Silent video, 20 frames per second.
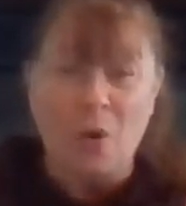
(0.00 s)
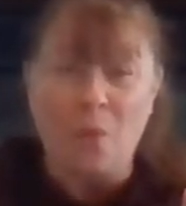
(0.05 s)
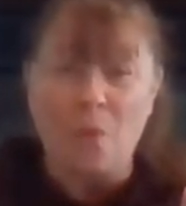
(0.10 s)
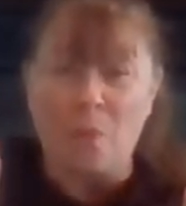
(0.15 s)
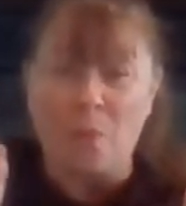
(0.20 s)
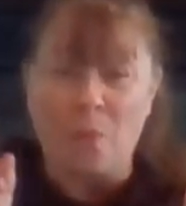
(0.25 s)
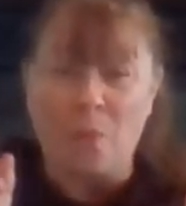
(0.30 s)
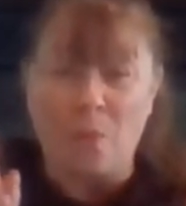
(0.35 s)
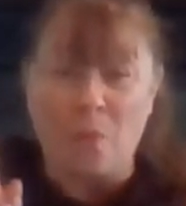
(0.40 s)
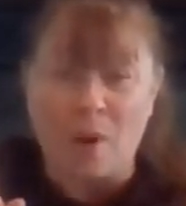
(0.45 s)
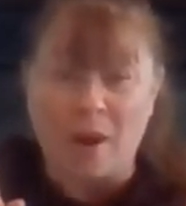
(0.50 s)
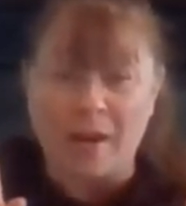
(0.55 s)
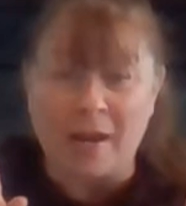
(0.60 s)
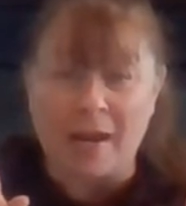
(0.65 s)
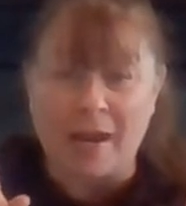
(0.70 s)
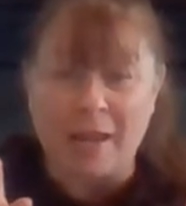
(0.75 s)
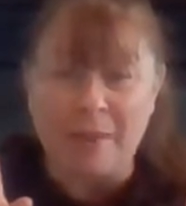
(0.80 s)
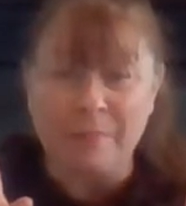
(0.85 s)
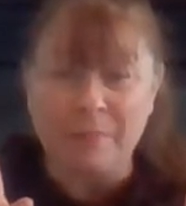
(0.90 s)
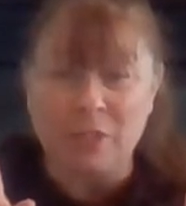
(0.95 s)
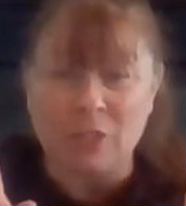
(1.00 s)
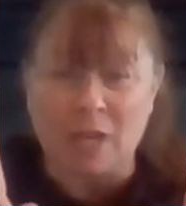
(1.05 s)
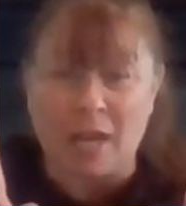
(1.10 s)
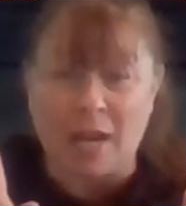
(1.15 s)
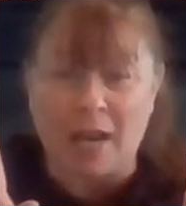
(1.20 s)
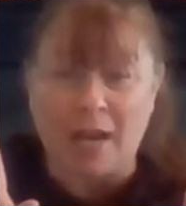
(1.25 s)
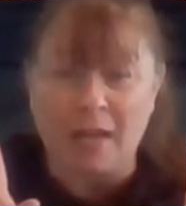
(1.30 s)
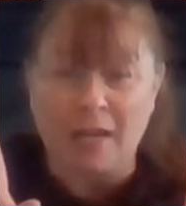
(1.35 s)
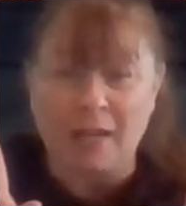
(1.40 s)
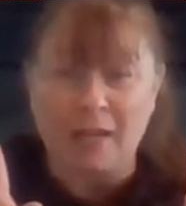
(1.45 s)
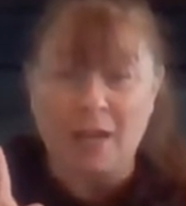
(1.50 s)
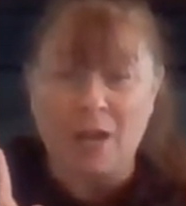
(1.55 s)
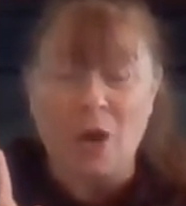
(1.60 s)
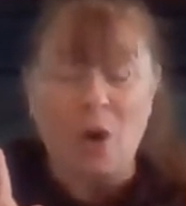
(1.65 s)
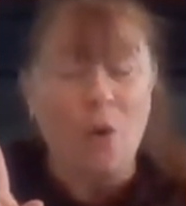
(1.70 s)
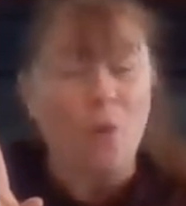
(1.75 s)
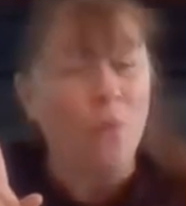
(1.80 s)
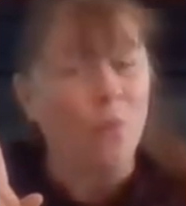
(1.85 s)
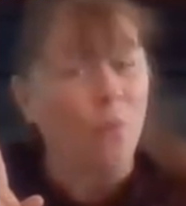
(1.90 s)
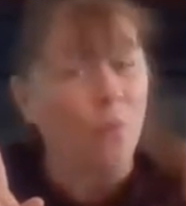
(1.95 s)
One named Jack,
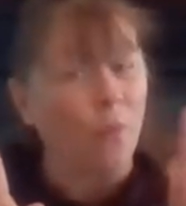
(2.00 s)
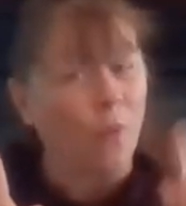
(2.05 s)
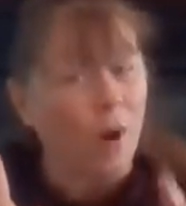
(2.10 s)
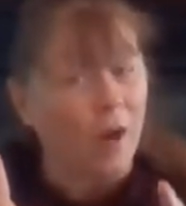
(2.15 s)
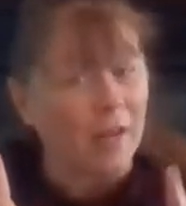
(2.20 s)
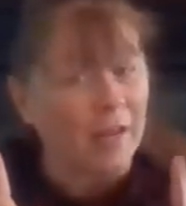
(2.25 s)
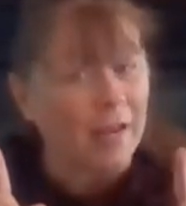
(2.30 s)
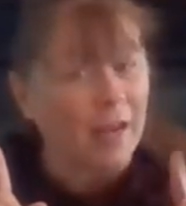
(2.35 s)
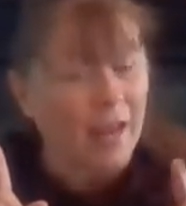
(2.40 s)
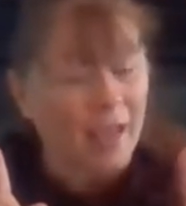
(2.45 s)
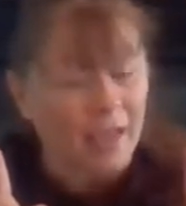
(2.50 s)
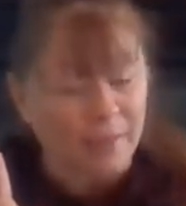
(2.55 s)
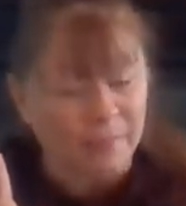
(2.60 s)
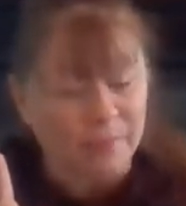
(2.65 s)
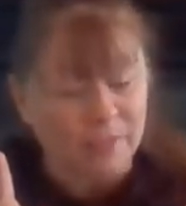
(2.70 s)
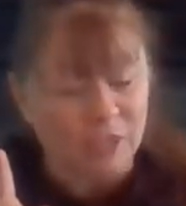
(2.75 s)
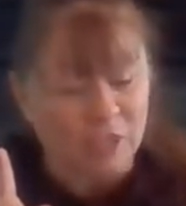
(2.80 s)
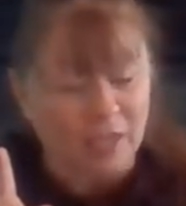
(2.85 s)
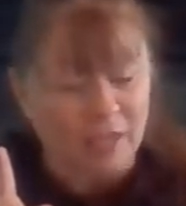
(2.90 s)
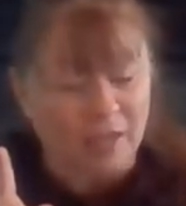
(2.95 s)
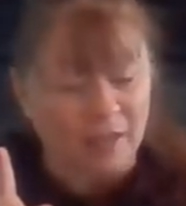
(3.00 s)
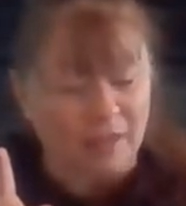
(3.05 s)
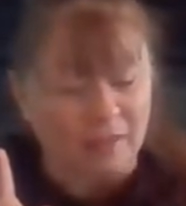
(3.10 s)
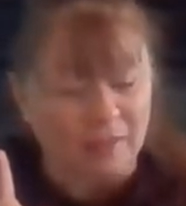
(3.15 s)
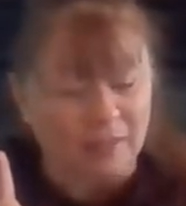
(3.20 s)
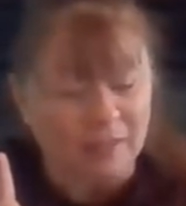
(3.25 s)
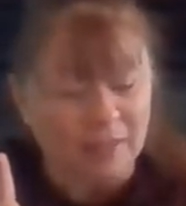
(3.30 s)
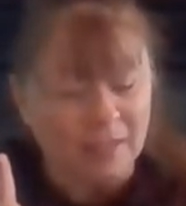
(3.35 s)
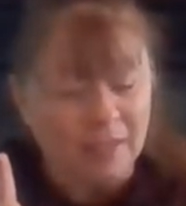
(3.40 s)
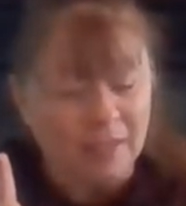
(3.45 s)
one named Jill.